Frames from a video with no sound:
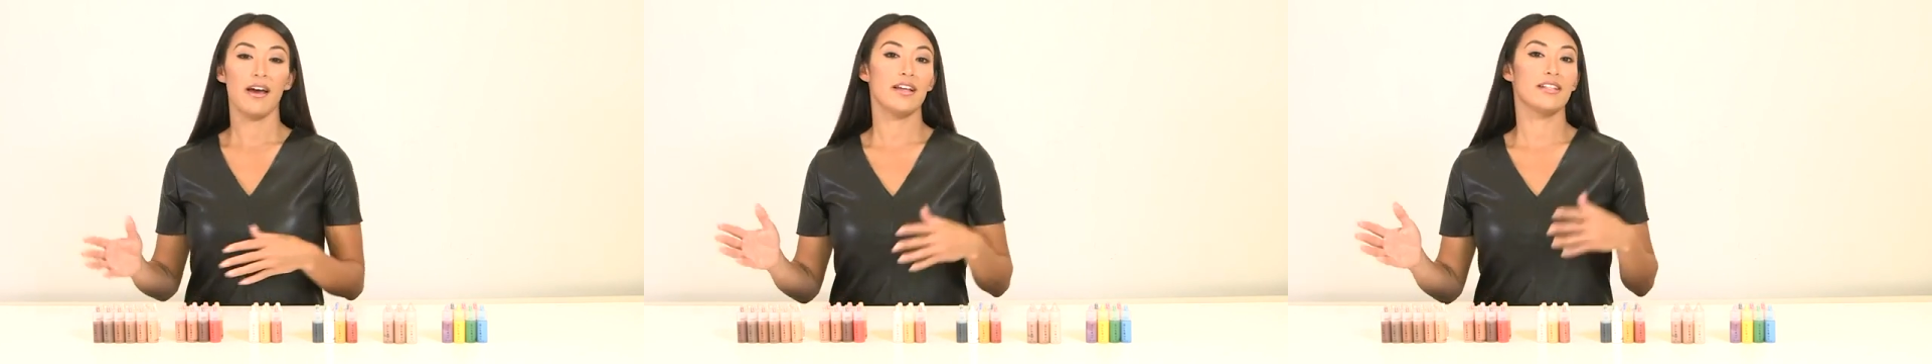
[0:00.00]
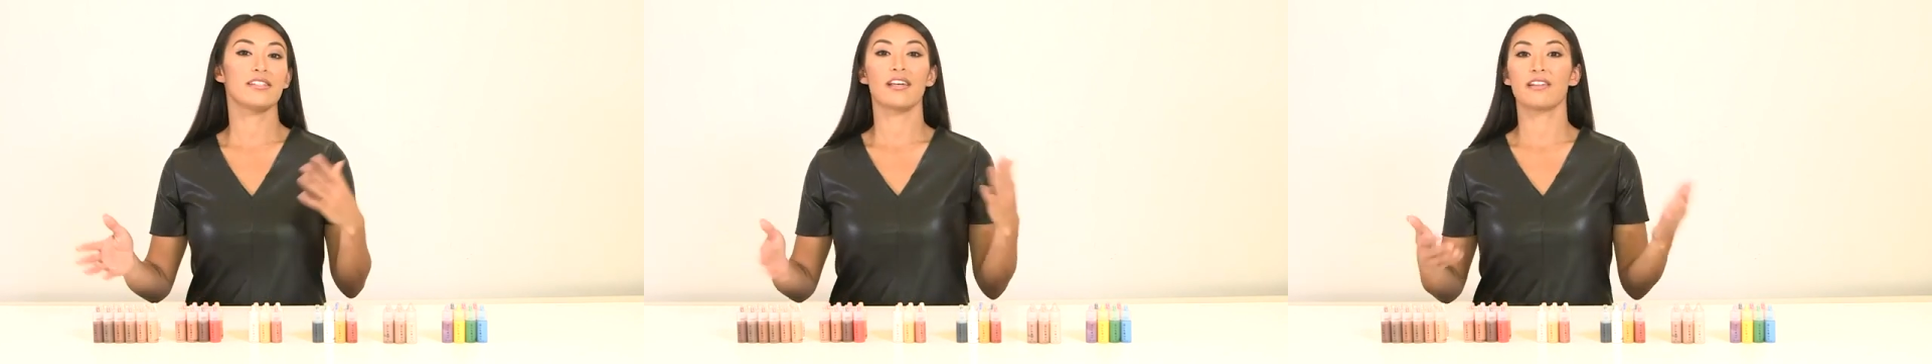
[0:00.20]

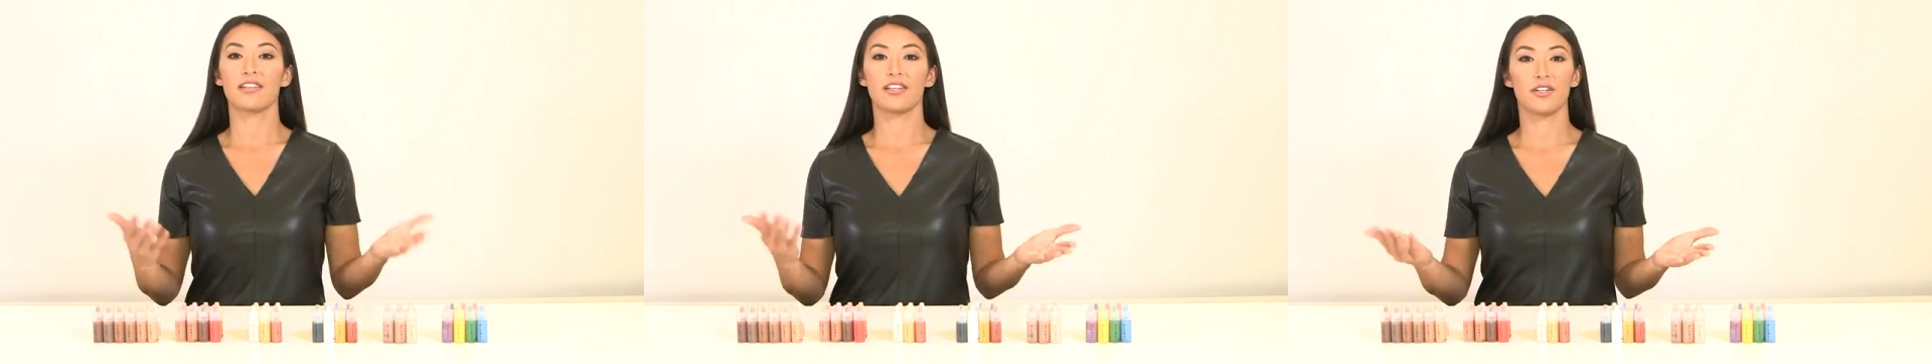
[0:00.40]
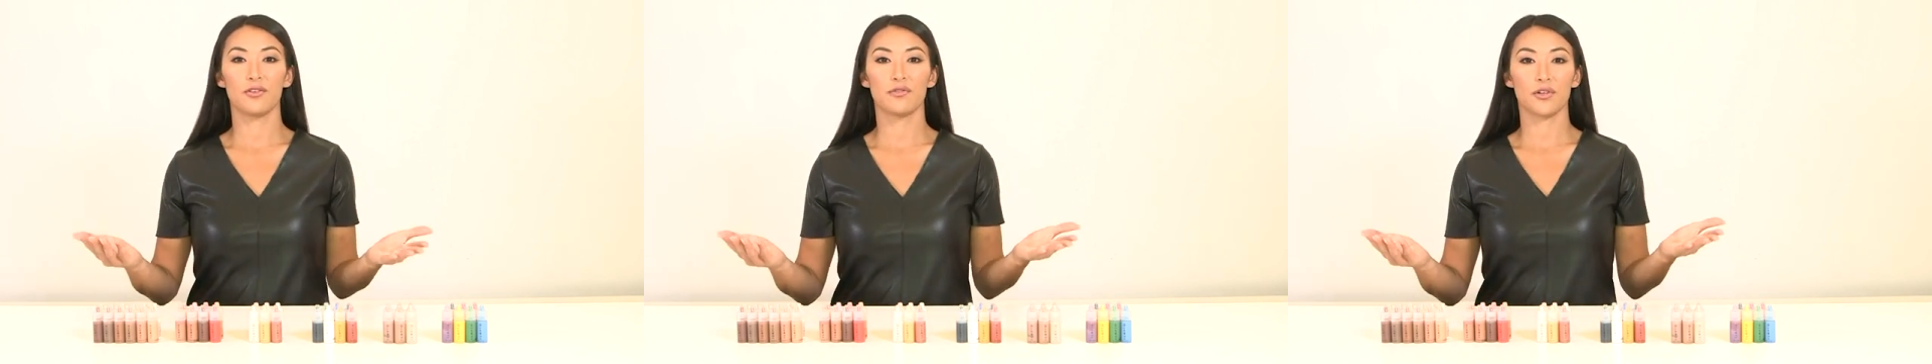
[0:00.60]
and
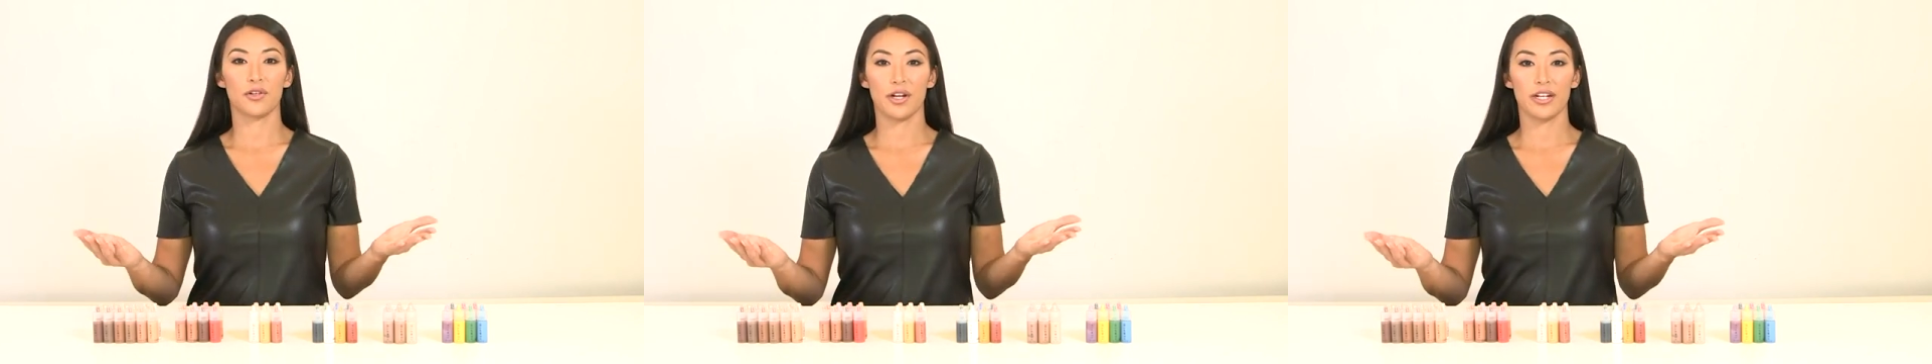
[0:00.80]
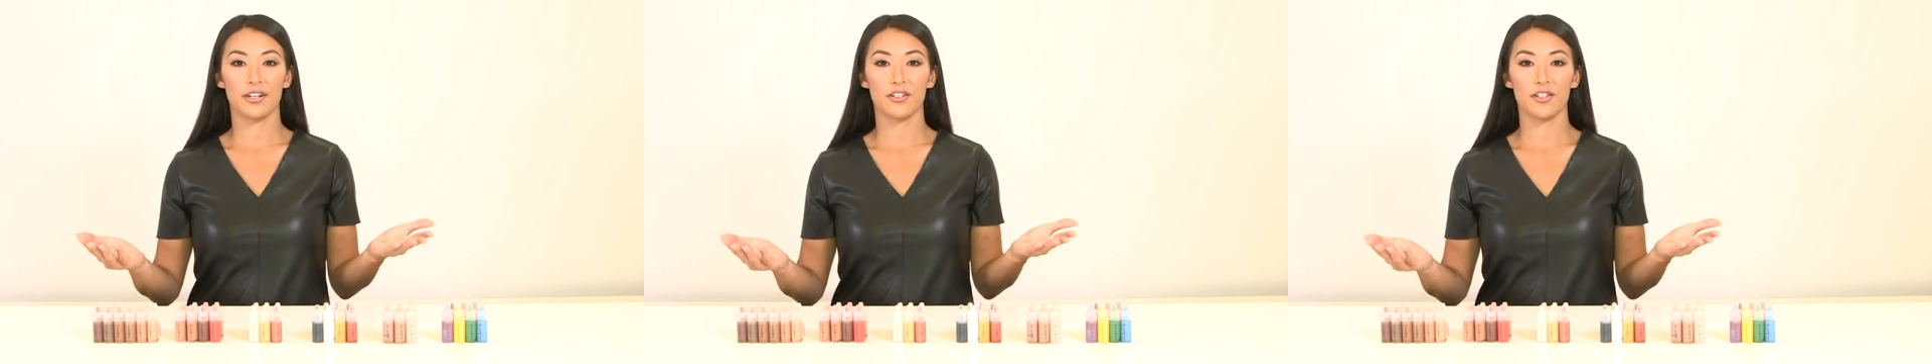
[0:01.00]
suddenly you've
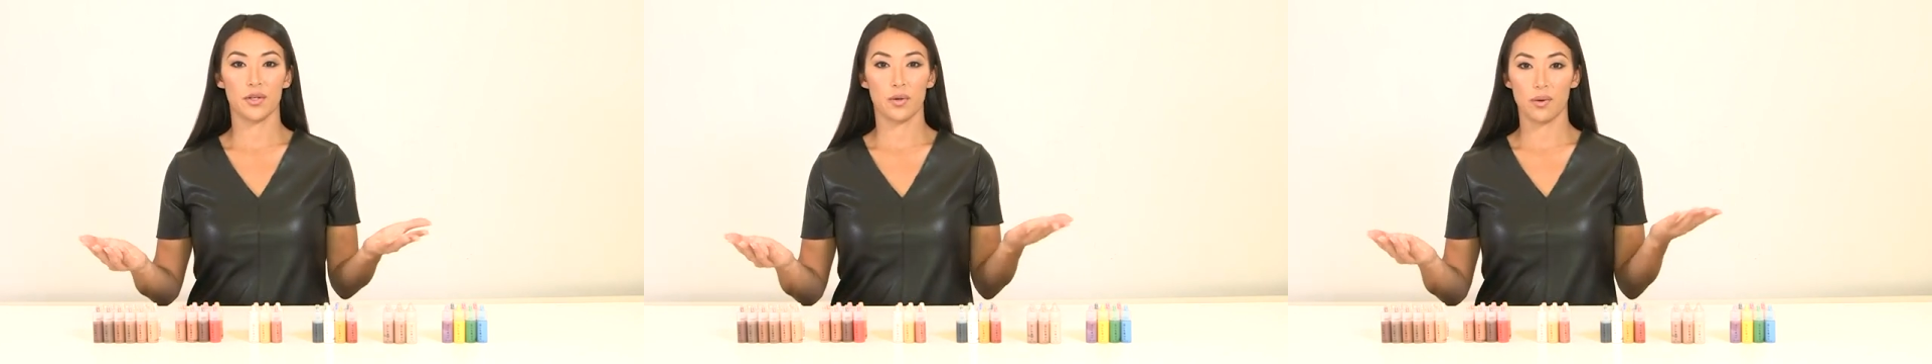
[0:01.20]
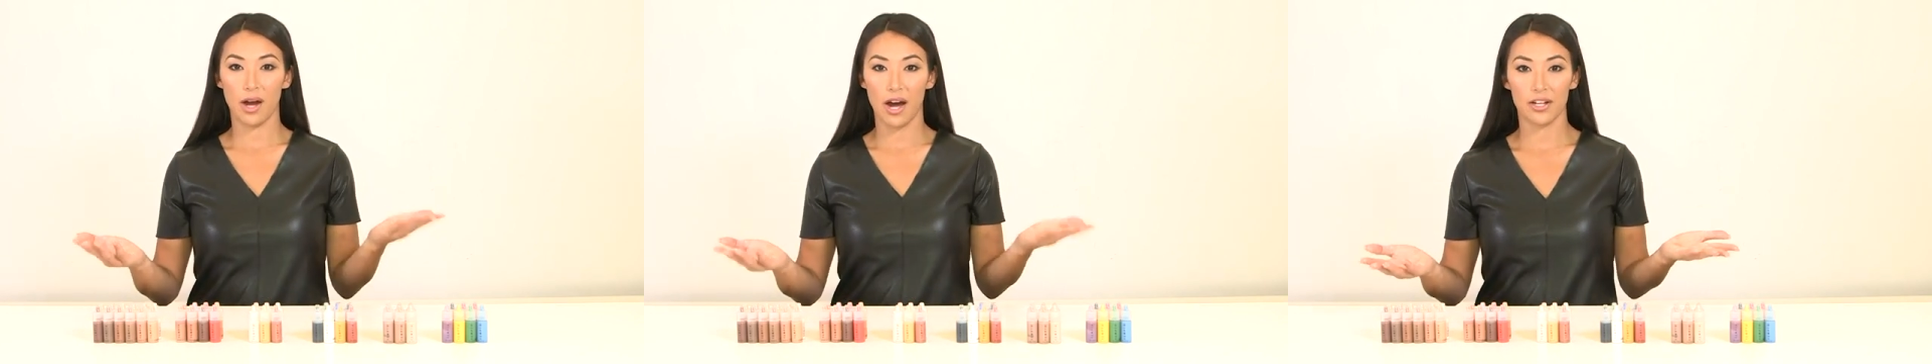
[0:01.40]
created your
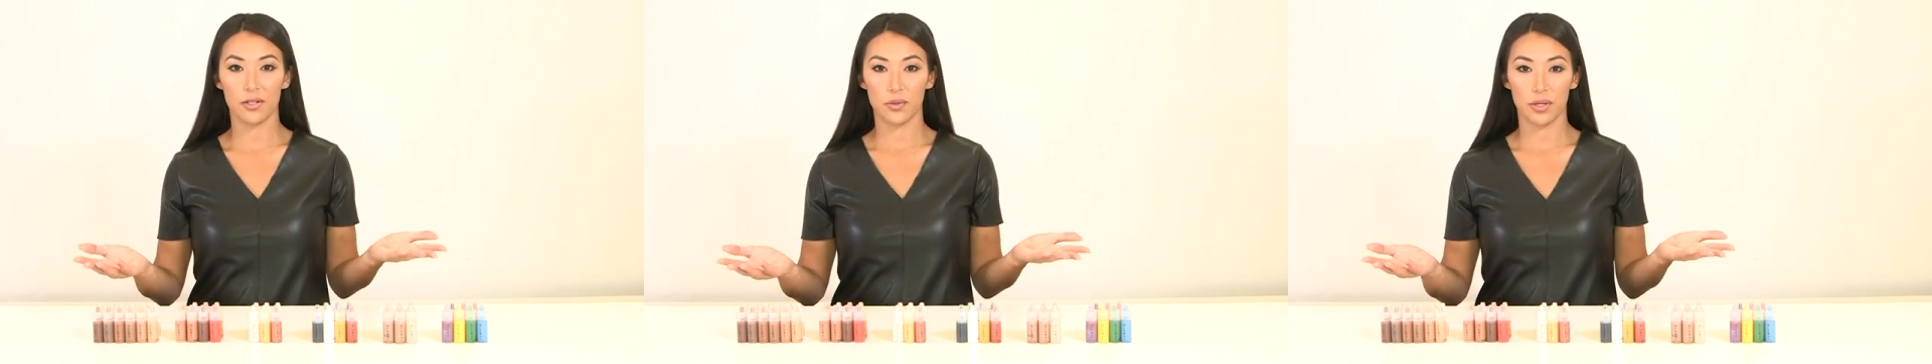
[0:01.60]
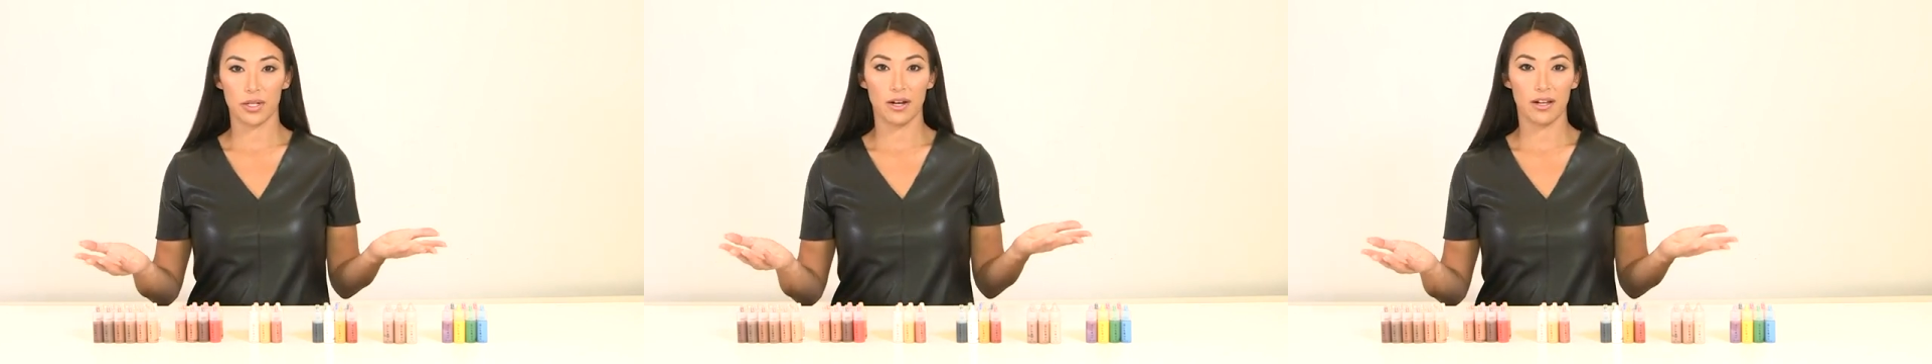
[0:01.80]
own
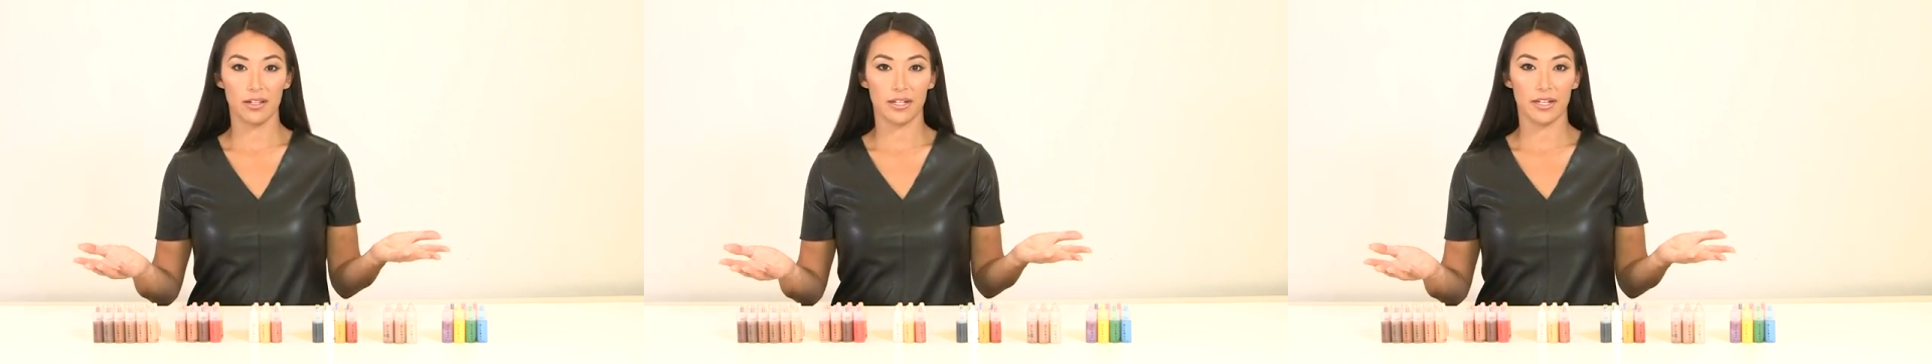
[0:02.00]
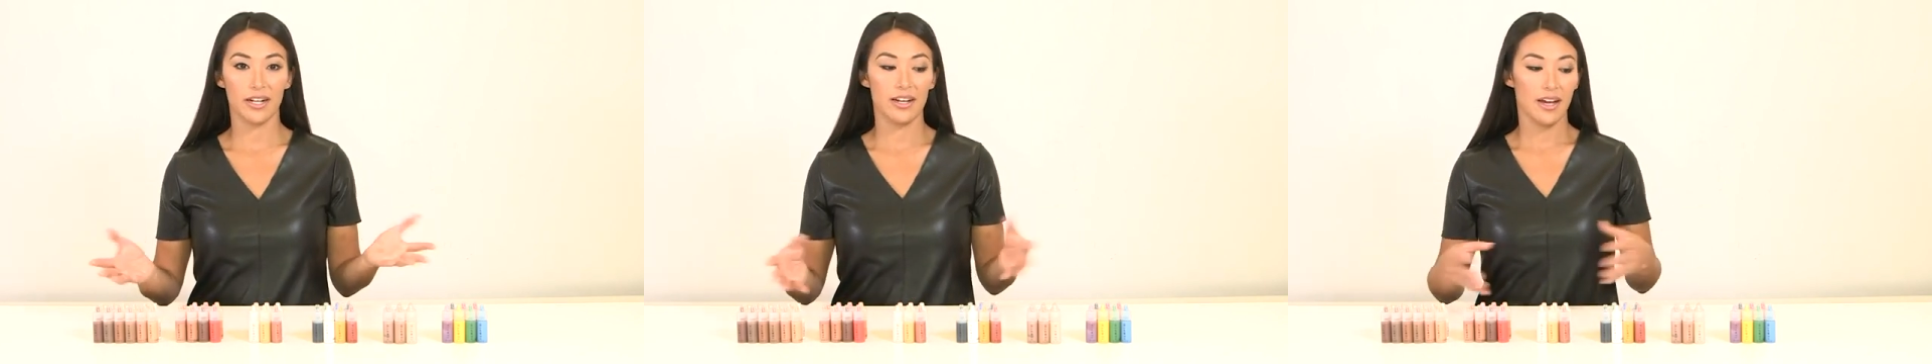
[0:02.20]
contour
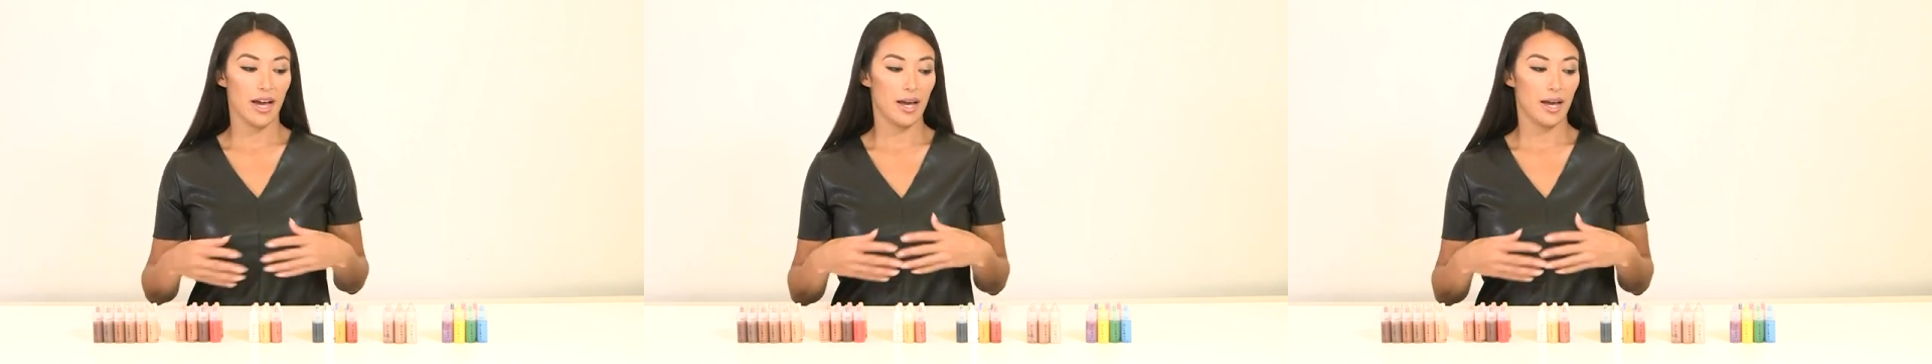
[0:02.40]
color.